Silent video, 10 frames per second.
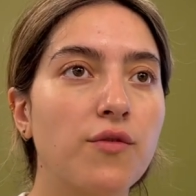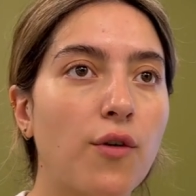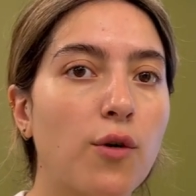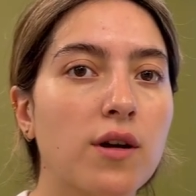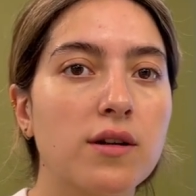
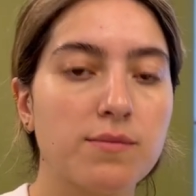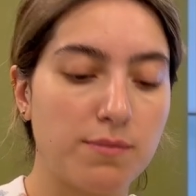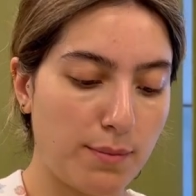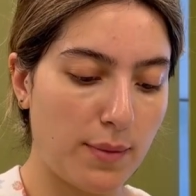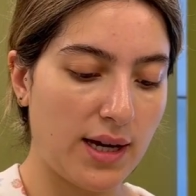for
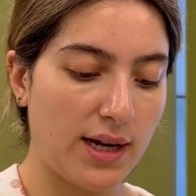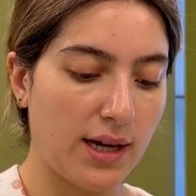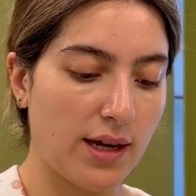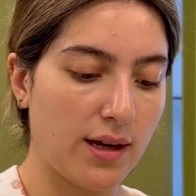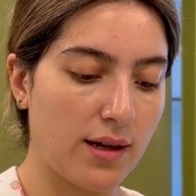
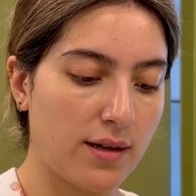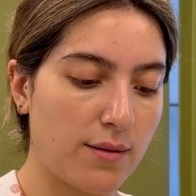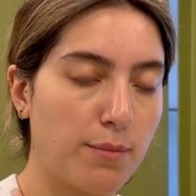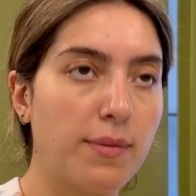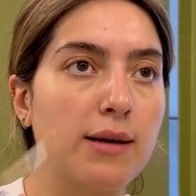my
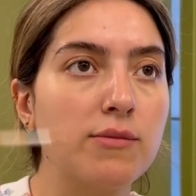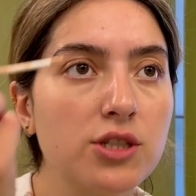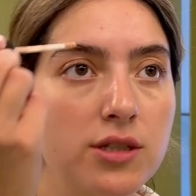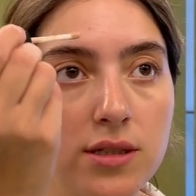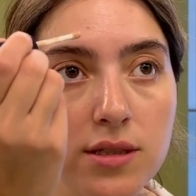
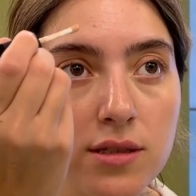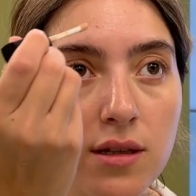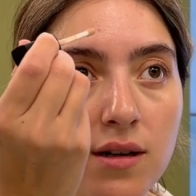blemishes.